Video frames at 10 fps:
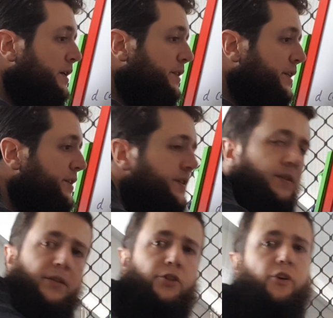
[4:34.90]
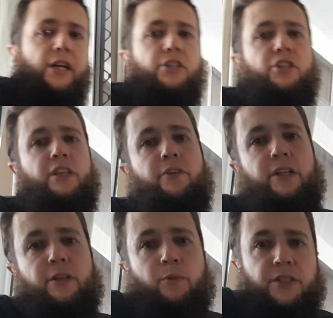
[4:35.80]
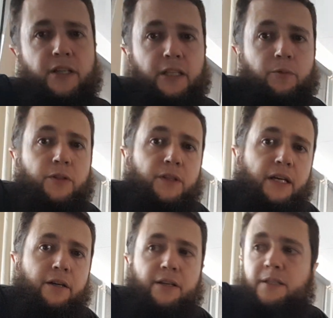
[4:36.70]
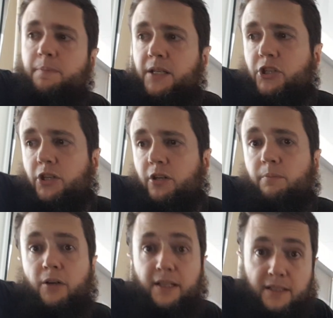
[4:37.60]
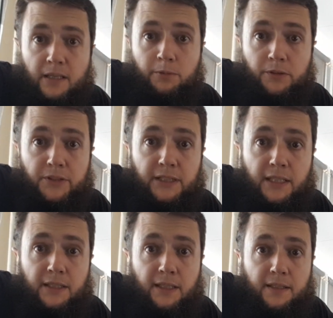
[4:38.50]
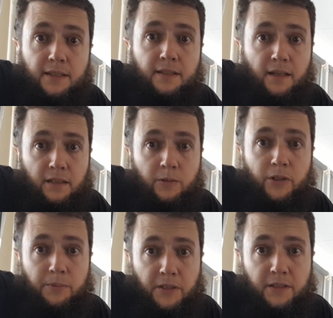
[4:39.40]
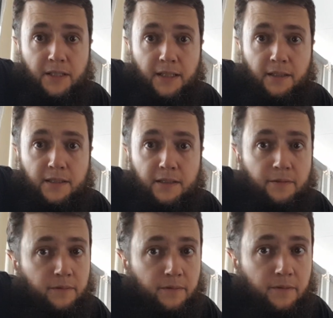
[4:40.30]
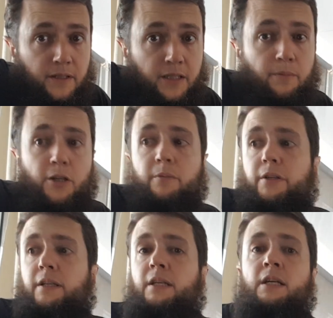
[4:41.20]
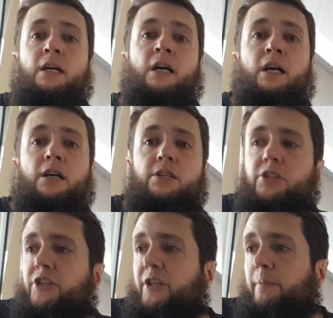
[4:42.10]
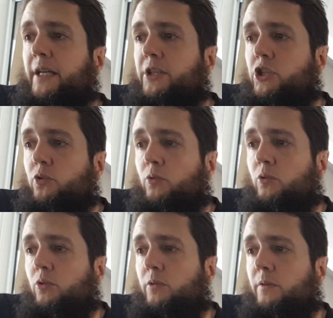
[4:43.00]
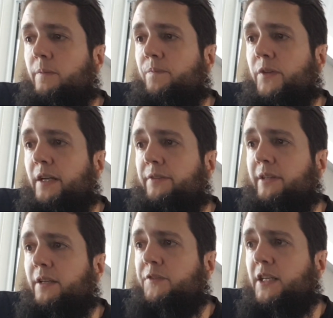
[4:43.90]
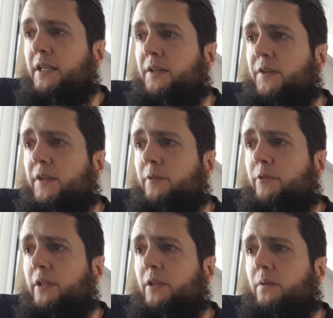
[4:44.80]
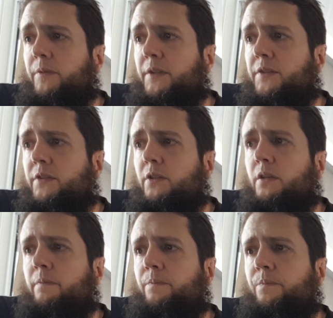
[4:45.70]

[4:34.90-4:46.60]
This strange theory that we're dealing with now is best shown by examples, and that's exactly where I'm going to take this in a moment. Just going to make sure I haven't left out anything really obvious to you.